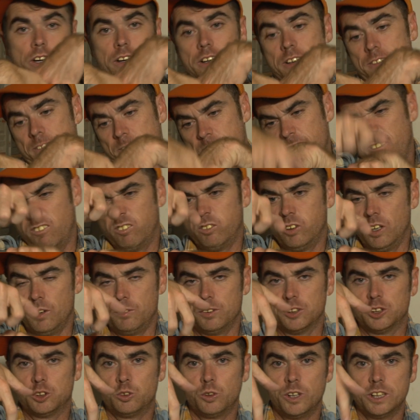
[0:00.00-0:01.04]
It flip
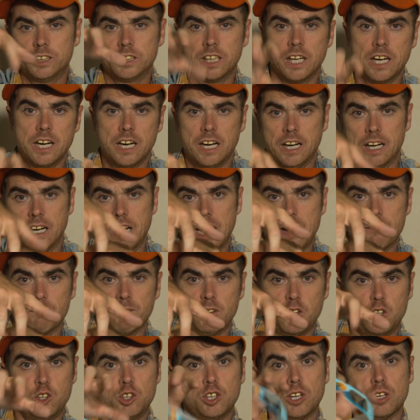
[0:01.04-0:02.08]
a switch, and that
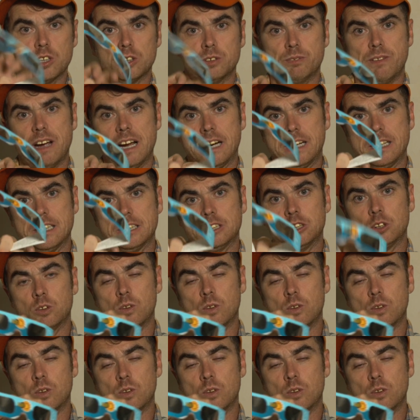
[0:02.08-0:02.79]
moon goes back this